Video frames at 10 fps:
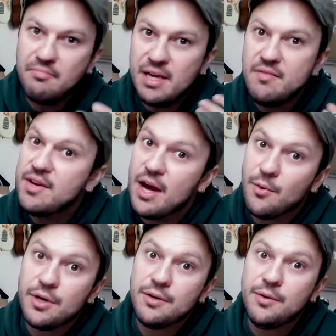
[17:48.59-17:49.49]
even
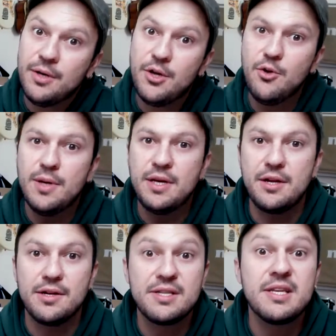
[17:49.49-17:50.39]
our human
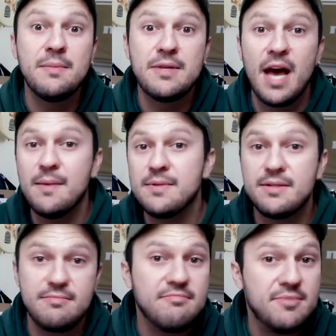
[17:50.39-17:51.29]
ears sometimes
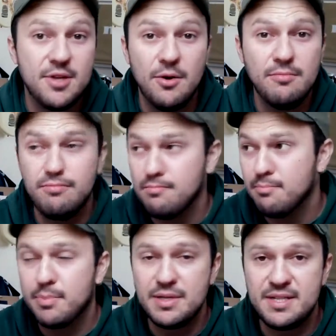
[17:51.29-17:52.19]
don't
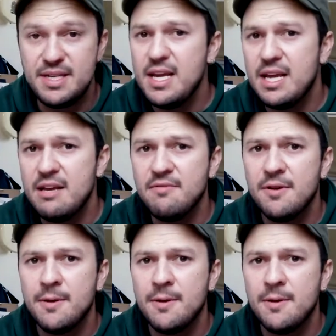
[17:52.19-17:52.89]
perceive,